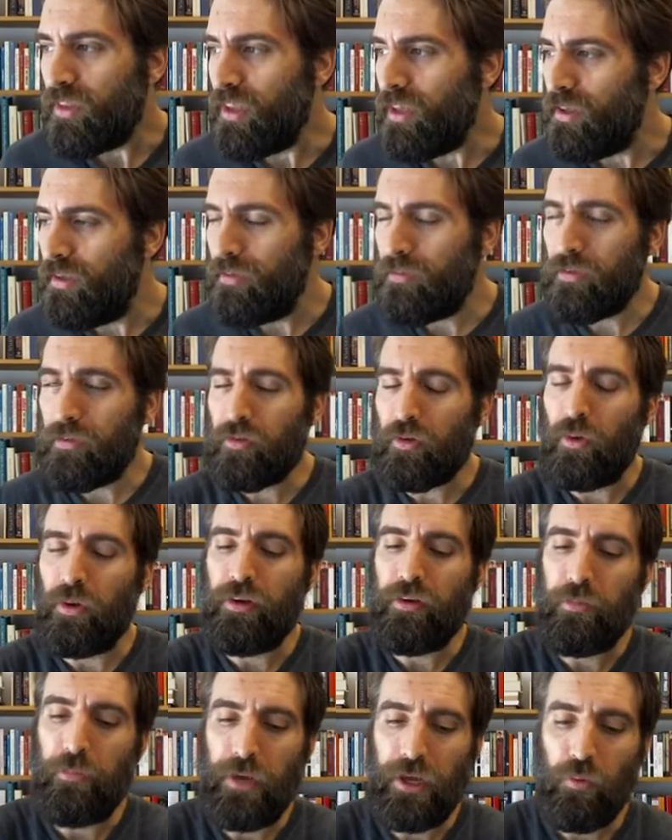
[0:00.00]
This is going
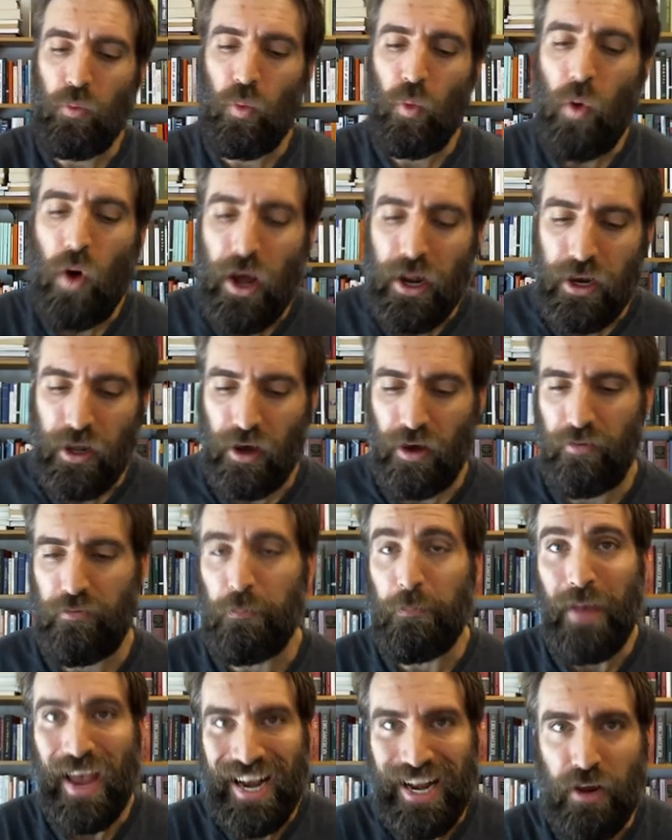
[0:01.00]
to be one of
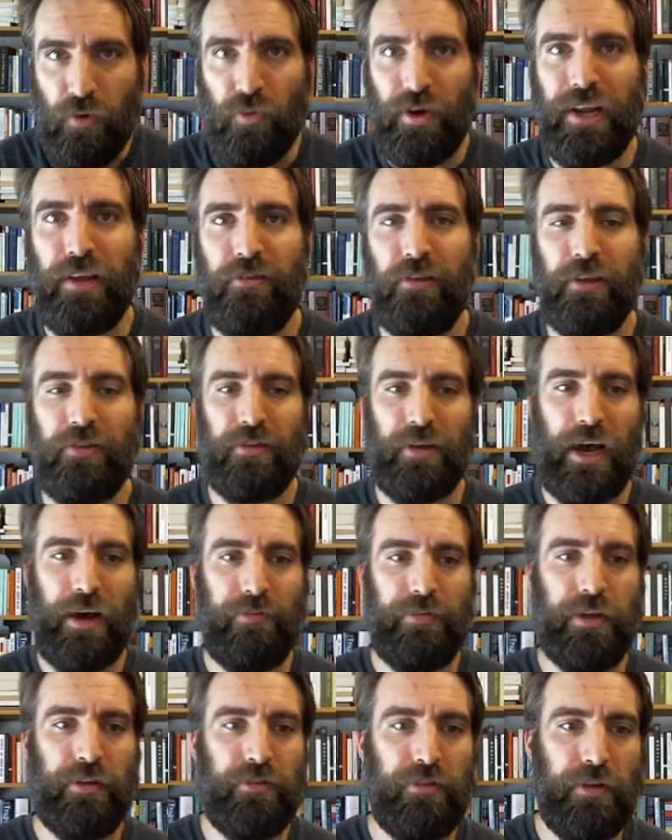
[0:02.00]
many reasons,
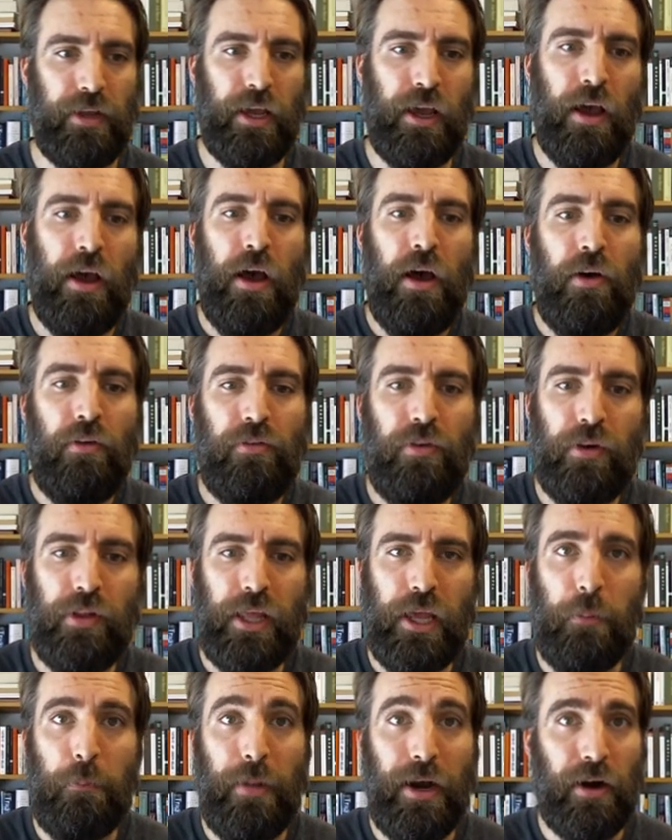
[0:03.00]
obviously, for
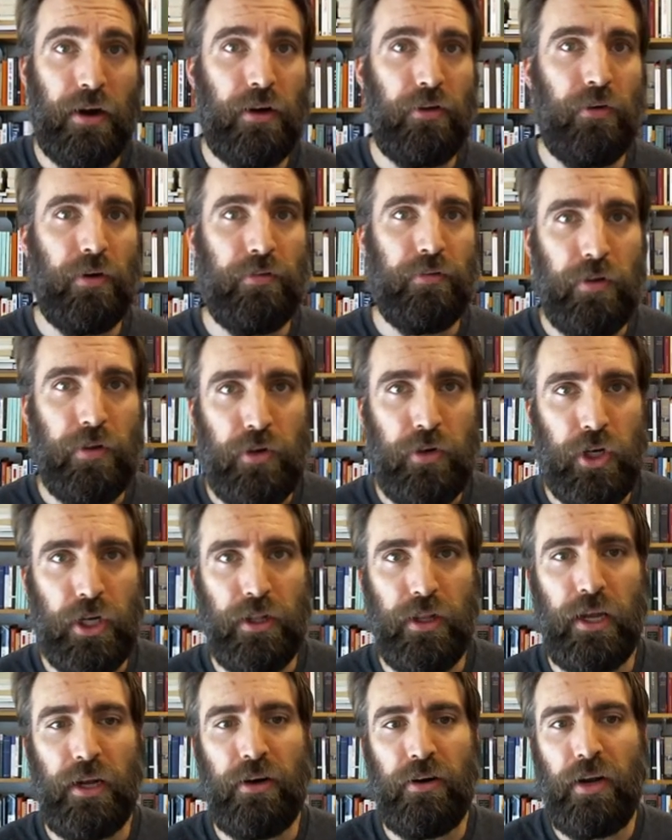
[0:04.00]
the American Revolution
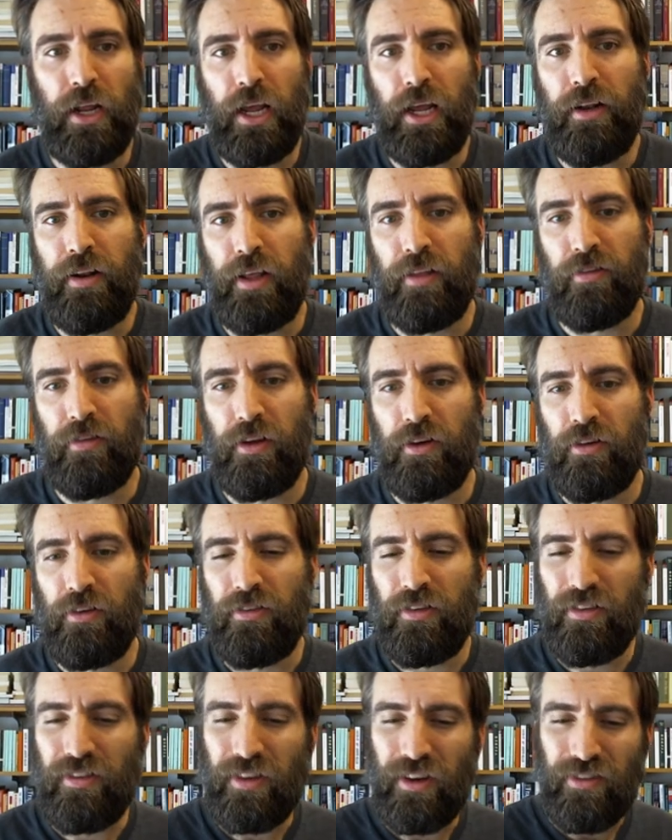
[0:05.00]
later in the eighteenth century, is
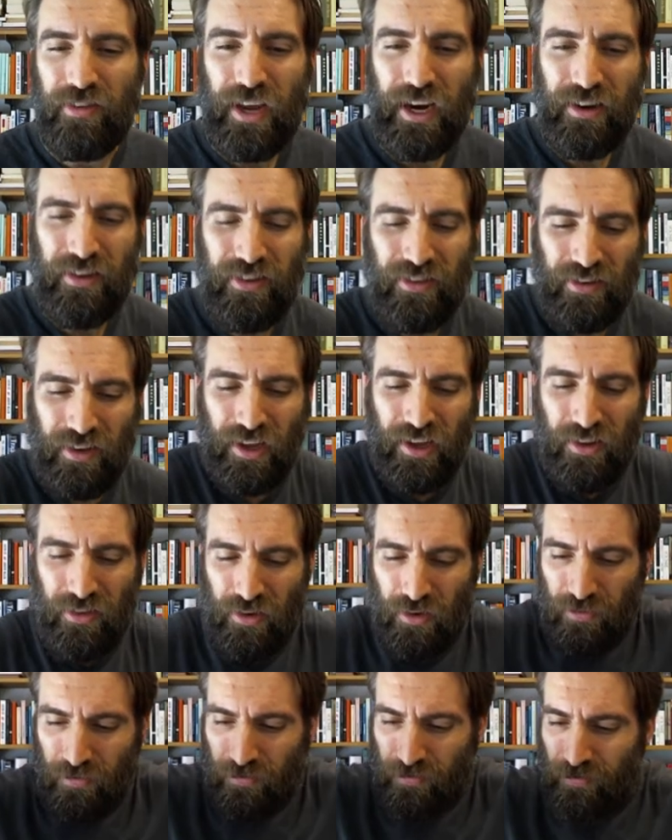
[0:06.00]
this desire to
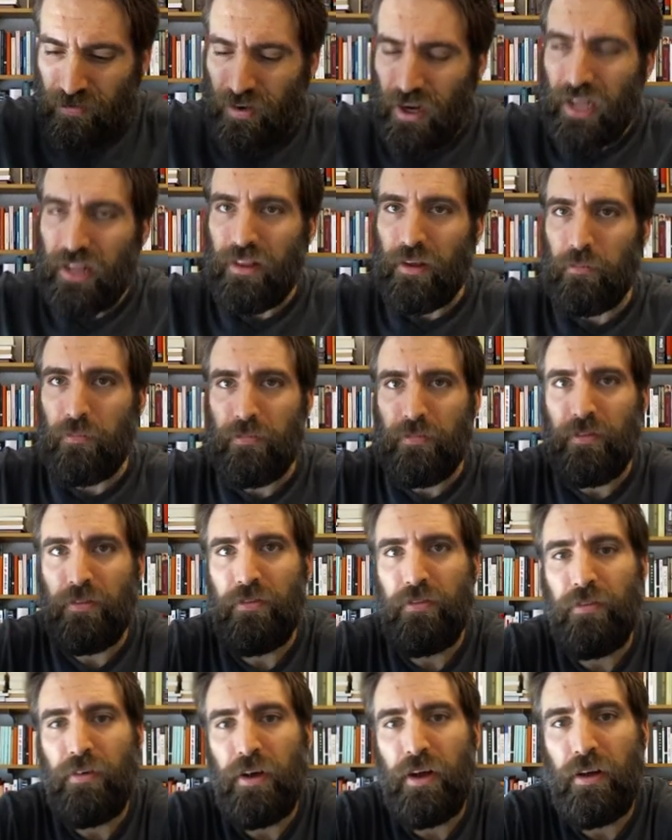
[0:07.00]
sort of free them,
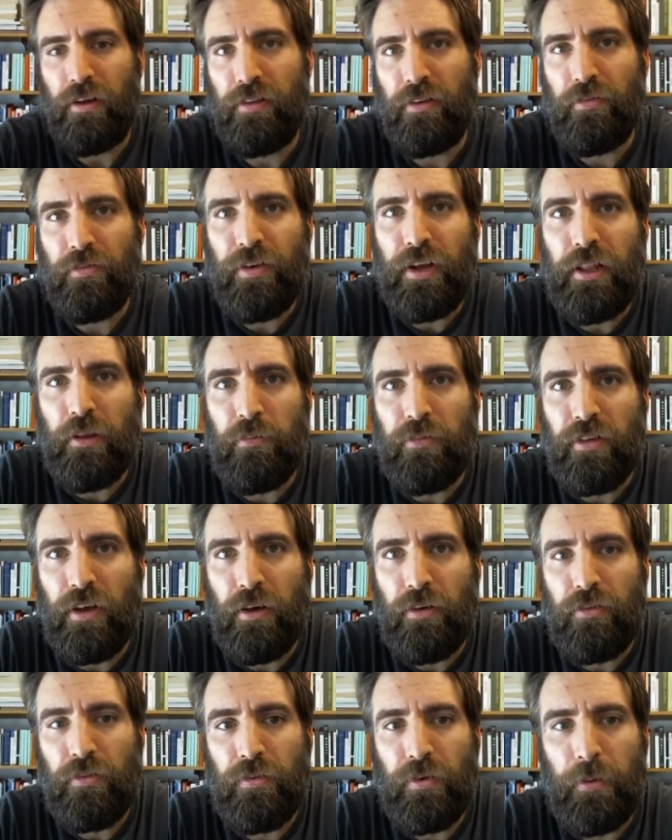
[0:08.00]
uh, to free
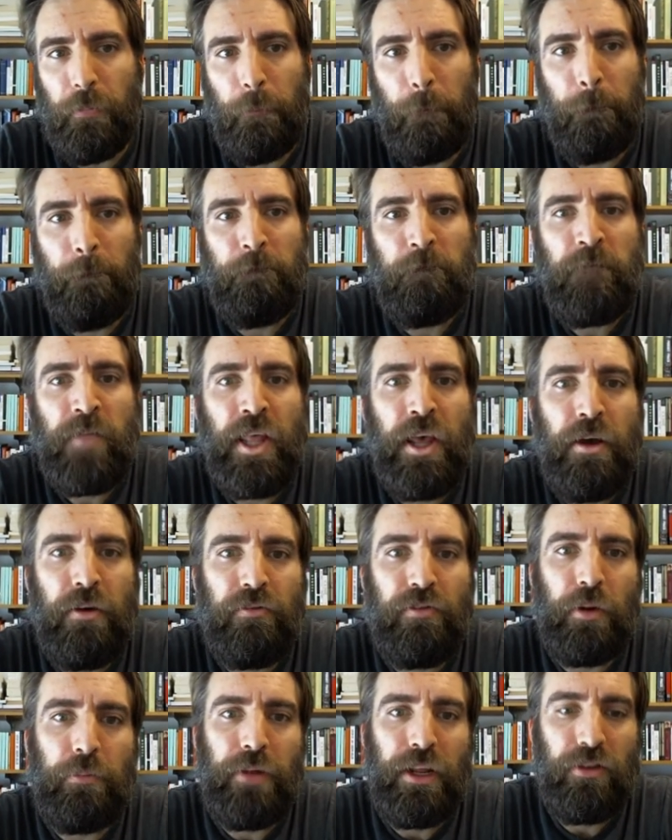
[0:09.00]
themselves from
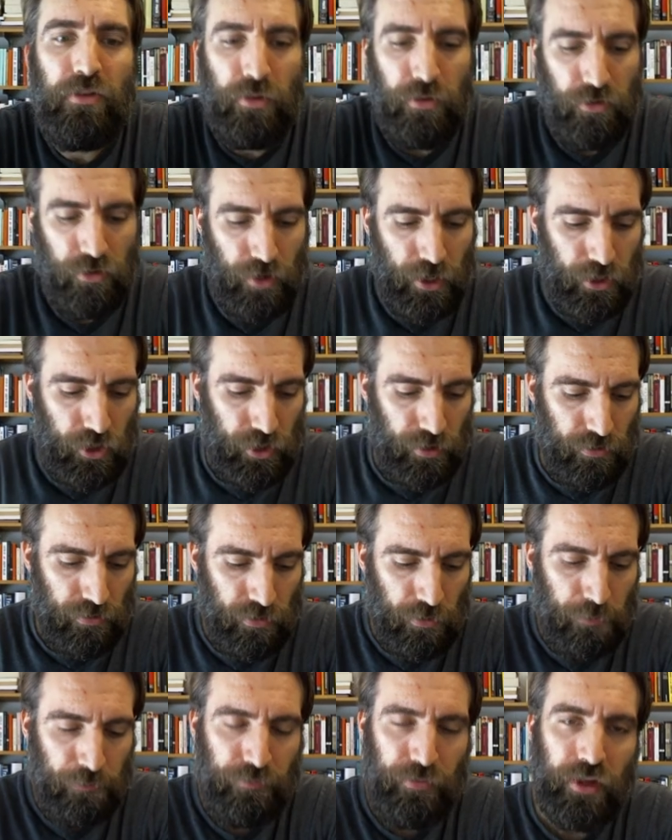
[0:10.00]
from these restrictions.